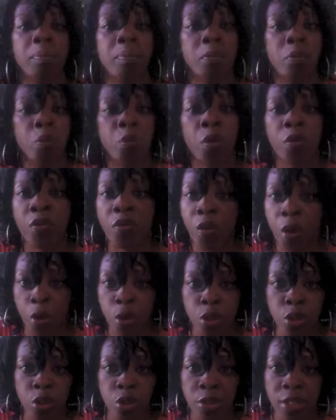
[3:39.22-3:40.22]

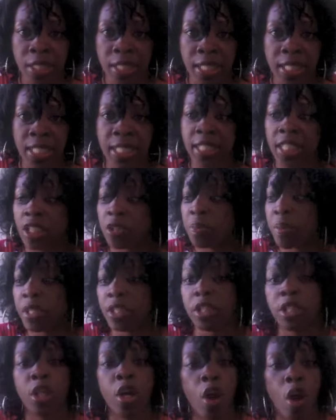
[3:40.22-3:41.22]
reverse your disease,
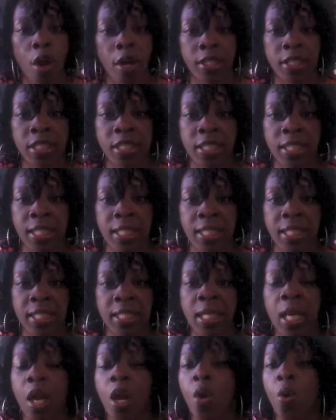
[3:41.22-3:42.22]
especially heart
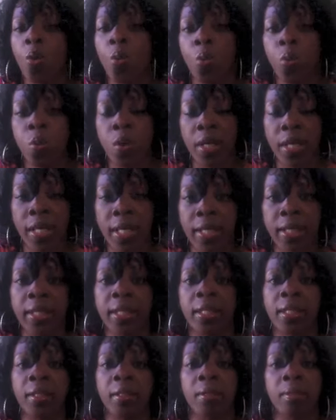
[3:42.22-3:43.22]
disease, with